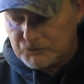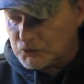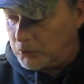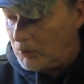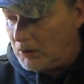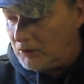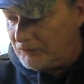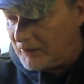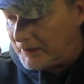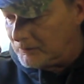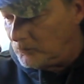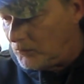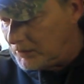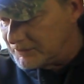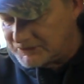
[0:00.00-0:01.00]
12
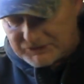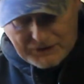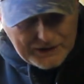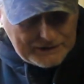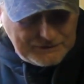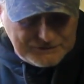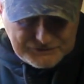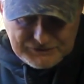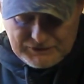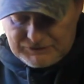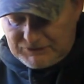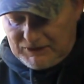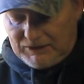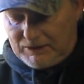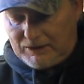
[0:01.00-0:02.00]
on one side and
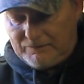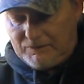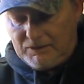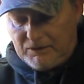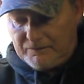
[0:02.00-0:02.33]
16 on the